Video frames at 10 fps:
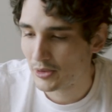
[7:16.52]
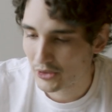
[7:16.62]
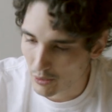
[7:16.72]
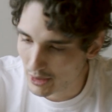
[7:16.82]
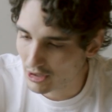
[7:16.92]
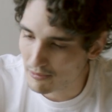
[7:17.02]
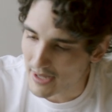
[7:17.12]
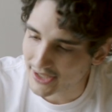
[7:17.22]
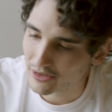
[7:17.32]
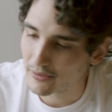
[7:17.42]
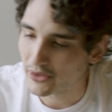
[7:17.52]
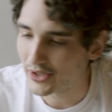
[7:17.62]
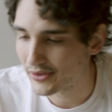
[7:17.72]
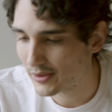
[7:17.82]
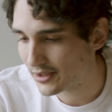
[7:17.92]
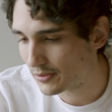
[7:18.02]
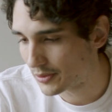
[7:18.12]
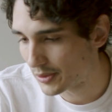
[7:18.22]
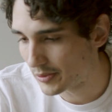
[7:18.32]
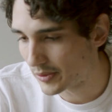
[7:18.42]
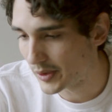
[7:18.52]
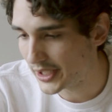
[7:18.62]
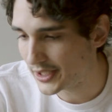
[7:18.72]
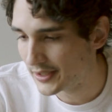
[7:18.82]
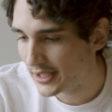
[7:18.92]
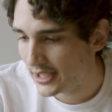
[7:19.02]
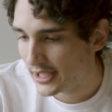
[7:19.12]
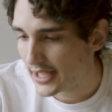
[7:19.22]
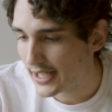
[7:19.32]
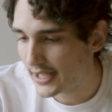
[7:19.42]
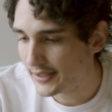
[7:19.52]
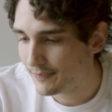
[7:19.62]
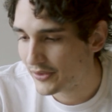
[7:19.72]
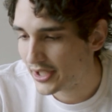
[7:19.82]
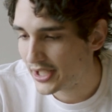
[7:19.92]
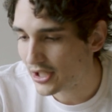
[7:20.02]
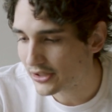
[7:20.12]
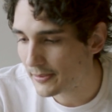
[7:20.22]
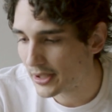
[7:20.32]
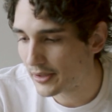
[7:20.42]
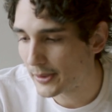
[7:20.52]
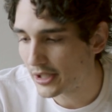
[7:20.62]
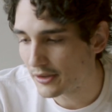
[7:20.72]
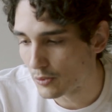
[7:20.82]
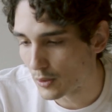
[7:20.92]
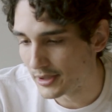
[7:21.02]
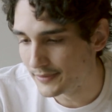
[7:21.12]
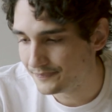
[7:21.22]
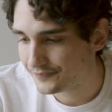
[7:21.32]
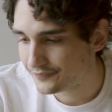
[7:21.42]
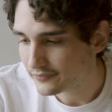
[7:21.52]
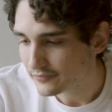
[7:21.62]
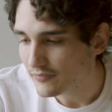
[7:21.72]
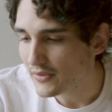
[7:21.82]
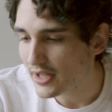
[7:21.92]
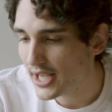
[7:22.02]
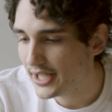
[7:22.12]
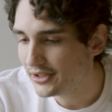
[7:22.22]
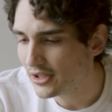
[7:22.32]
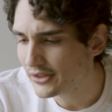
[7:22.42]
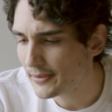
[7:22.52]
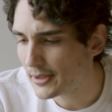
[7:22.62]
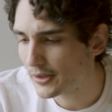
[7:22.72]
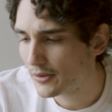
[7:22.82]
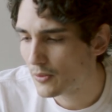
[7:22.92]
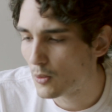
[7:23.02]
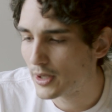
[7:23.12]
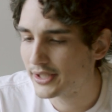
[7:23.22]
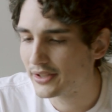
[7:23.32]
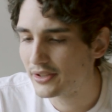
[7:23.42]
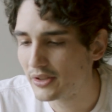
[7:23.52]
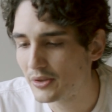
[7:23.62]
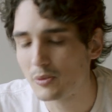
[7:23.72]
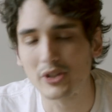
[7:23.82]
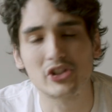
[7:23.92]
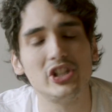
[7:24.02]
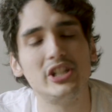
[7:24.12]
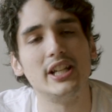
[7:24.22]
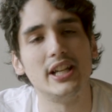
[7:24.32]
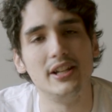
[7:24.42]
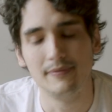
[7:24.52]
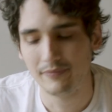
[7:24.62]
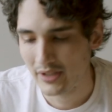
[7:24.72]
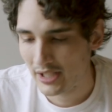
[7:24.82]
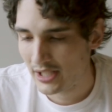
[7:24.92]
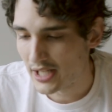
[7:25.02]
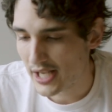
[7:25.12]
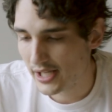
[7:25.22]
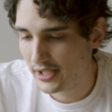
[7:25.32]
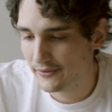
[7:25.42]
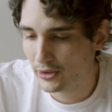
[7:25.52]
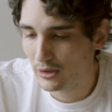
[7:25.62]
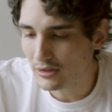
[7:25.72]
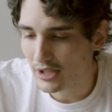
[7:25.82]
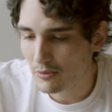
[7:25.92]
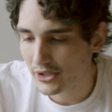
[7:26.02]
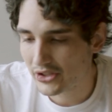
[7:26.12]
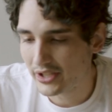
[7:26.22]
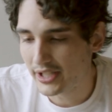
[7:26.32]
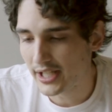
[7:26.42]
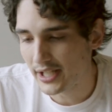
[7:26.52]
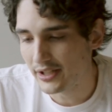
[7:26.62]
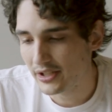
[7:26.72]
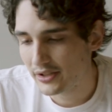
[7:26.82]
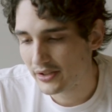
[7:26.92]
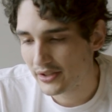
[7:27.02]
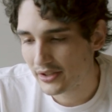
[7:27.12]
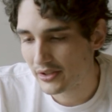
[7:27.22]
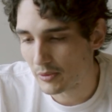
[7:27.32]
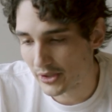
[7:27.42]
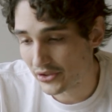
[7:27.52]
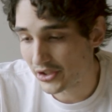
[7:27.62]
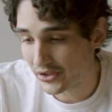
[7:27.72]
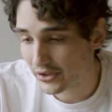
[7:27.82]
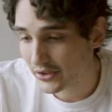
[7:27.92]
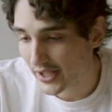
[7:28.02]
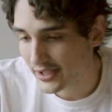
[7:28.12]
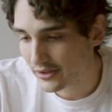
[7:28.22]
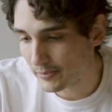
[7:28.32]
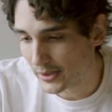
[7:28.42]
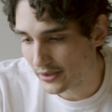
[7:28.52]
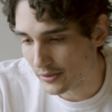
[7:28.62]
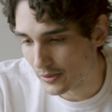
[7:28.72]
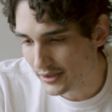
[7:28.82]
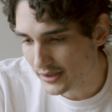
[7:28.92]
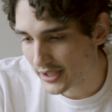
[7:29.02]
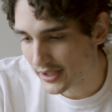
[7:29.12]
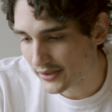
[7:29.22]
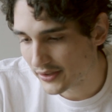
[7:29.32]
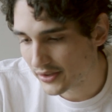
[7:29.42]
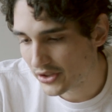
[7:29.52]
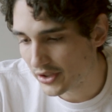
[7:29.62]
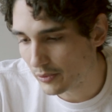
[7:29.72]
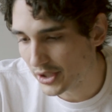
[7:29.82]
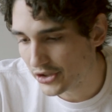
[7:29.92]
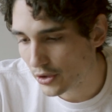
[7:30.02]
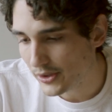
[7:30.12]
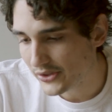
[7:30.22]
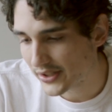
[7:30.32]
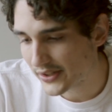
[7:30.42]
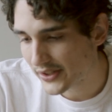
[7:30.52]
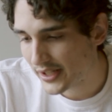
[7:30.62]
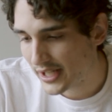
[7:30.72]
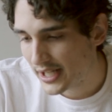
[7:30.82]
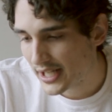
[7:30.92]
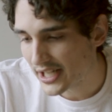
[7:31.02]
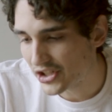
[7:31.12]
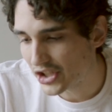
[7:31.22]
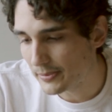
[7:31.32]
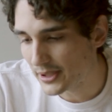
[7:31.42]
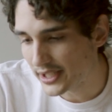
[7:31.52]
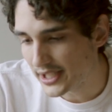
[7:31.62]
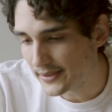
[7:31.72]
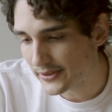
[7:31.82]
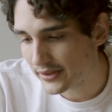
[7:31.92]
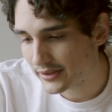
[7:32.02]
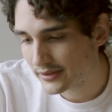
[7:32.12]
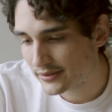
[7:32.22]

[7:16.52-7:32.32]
So we go back to the verse, right, where we were reading, and it talks about the barren woman. And it talks about what she did. And if you look at what she did, what she's said to be doing is she rejoices and she believes.